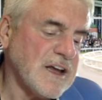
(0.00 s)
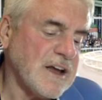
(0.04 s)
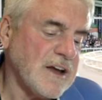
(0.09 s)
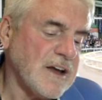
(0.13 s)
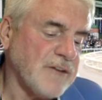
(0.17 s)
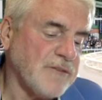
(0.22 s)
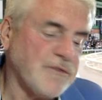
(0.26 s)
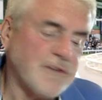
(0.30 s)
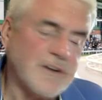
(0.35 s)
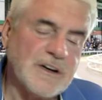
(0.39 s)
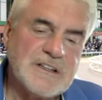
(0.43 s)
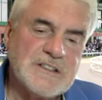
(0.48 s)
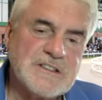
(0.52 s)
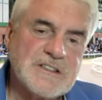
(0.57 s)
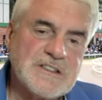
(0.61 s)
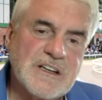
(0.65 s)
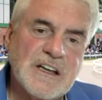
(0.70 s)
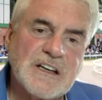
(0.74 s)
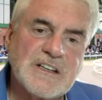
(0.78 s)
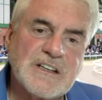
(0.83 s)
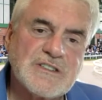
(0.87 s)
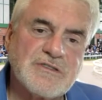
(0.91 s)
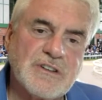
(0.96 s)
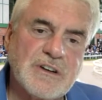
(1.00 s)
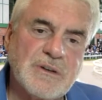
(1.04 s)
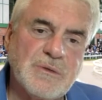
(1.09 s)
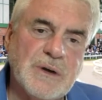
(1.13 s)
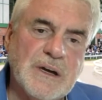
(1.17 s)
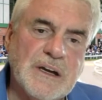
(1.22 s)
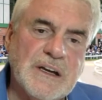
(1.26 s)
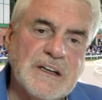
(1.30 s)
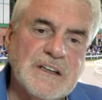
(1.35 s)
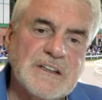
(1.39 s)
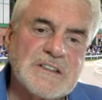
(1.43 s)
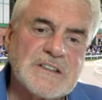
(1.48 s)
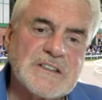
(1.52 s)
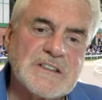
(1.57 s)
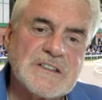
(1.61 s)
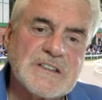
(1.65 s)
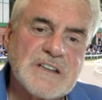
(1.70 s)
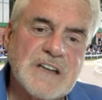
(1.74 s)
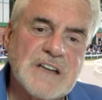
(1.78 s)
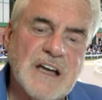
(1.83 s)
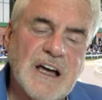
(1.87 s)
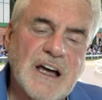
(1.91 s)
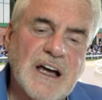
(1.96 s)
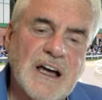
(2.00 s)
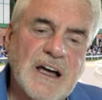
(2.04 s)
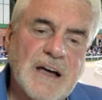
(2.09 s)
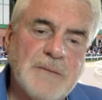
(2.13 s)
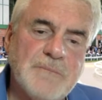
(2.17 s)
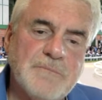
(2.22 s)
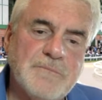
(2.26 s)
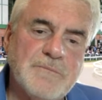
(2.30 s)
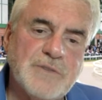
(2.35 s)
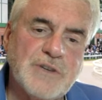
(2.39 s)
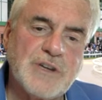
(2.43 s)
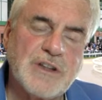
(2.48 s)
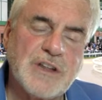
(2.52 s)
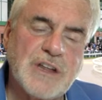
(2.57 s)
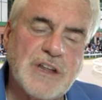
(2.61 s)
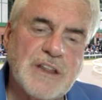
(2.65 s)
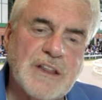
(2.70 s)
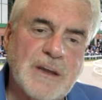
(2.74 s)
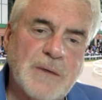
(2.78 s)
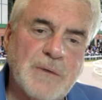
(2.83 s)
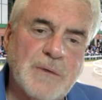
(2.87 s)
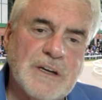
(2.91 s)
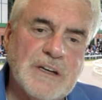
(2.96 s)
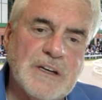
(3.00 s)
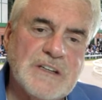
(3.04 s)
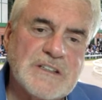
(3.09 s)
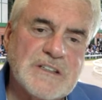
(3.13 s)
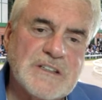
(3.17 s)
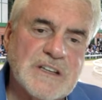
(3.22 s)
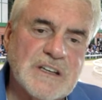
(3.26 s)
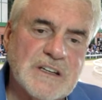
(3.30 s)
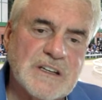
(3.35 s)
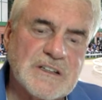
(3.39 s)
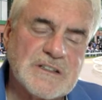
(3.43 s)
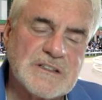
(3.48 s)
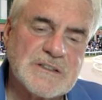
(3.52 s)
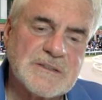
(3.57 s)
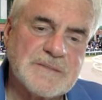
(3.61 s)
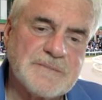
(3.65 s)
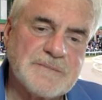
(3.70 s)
for at least the next 3 weeks. Do you think that will ease things?